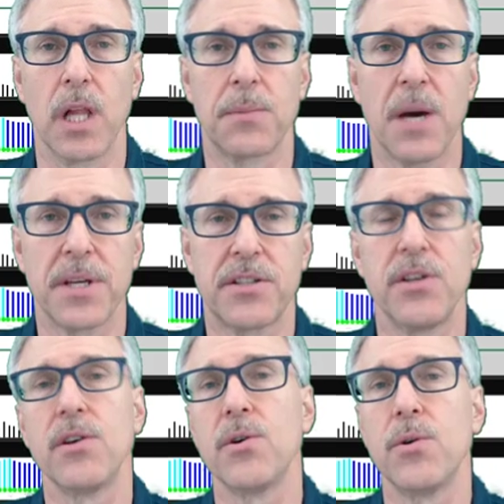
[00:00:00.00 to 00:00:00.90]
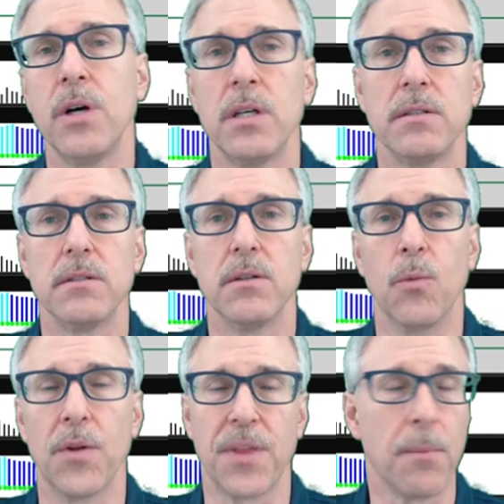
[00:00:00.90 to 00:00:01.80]
Well, I'm coming to you
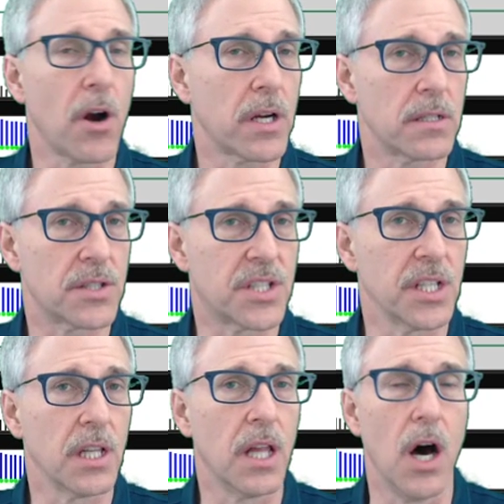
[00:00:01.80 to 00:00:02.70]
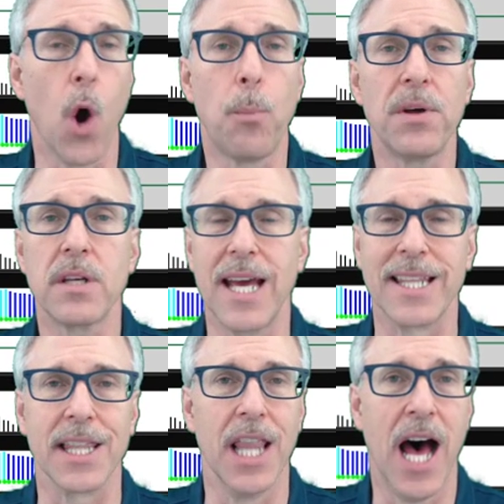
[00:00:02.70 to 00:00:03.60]
with the market still open
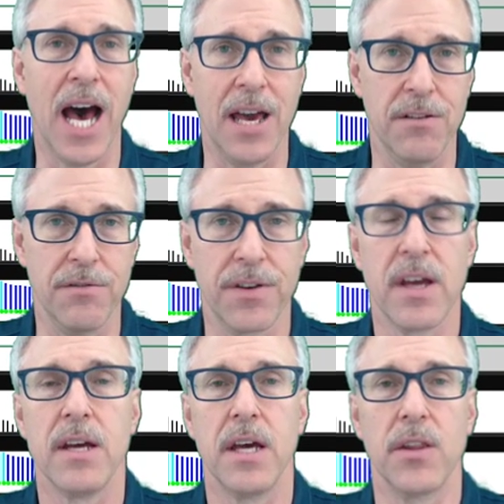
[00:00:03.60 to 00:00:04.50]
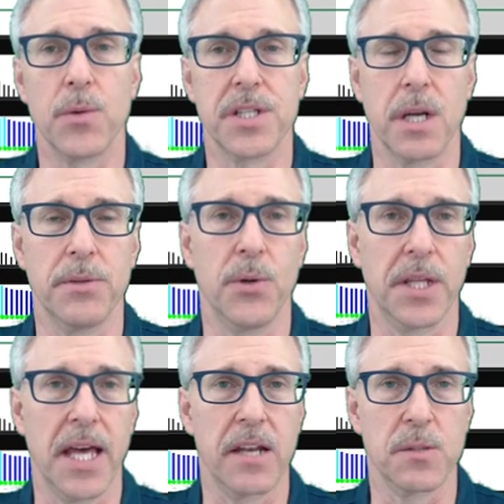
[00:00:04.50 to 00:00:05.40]
and live. And the reason I'm
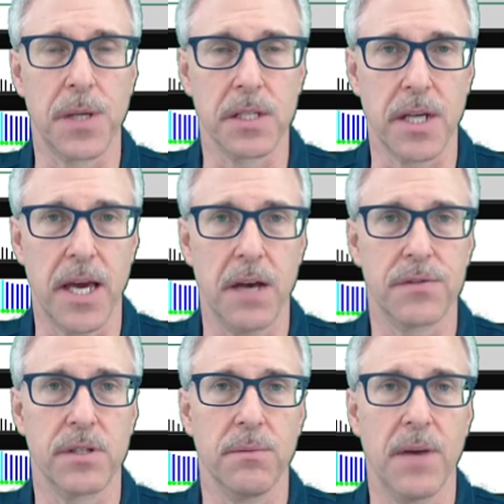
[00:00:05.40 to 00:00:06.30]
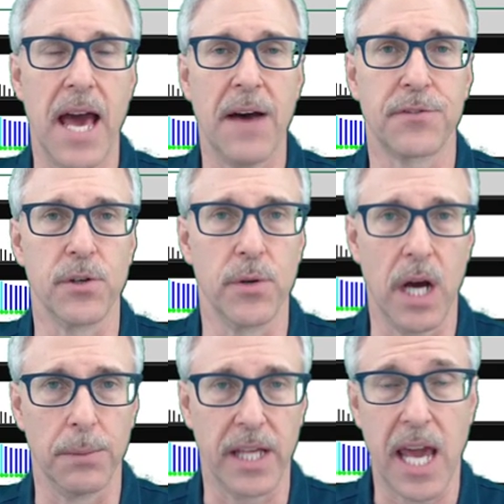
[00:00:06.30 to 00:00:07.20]
doing that is because I have some
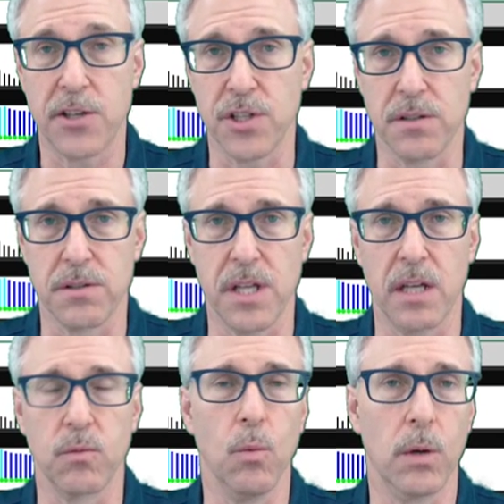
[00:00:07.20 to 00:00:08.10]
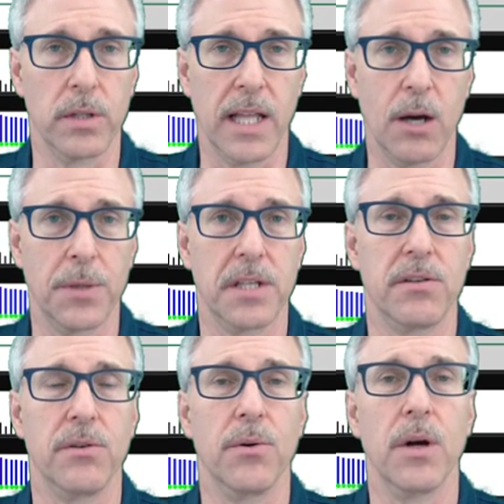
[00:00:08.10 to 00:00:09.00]
afternoon obligations that won't allow me
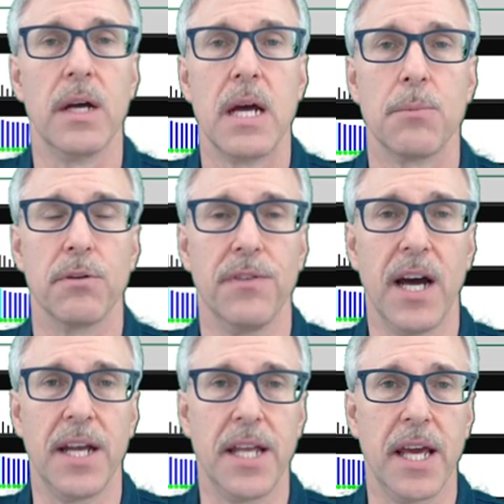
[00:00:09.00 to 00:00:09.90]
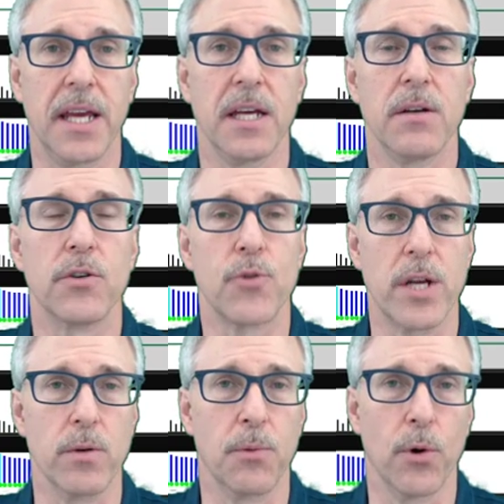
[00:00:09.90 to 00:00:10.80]
to provide a
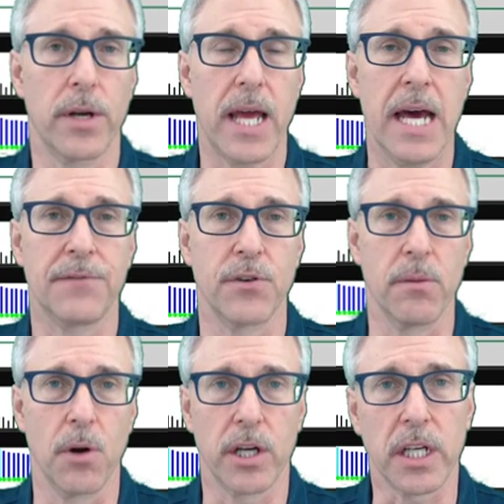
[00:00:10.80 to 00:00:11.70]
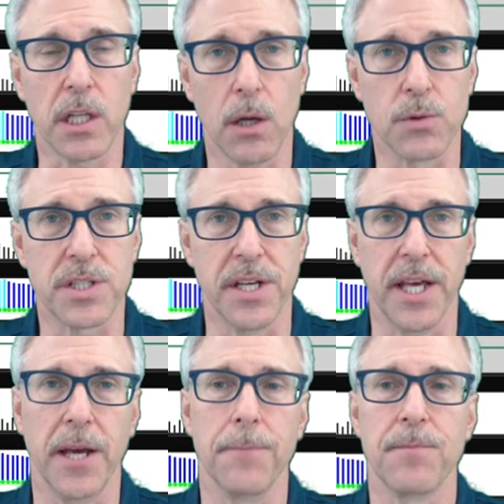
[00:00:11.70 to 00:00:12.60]
trade report after the market closed
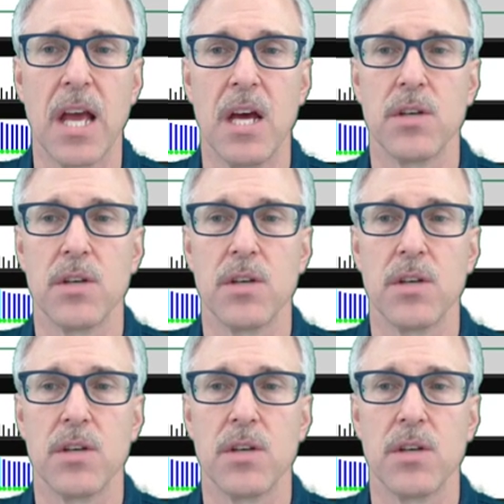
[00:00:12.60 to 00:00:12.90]
today.